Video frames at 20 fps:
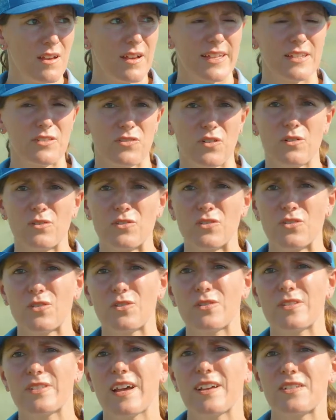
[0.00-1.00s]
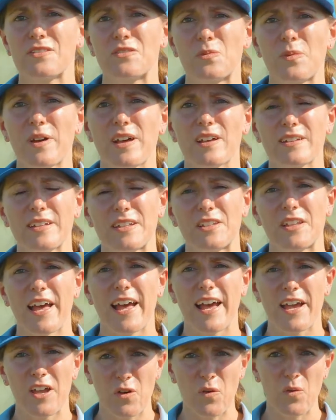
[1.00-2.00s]
It also does well in
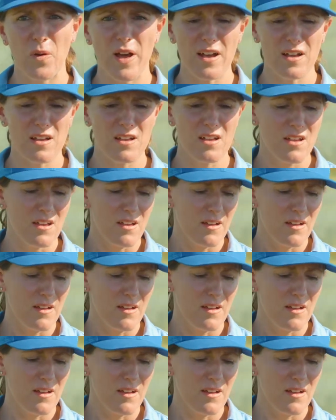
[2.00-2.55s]
Iowa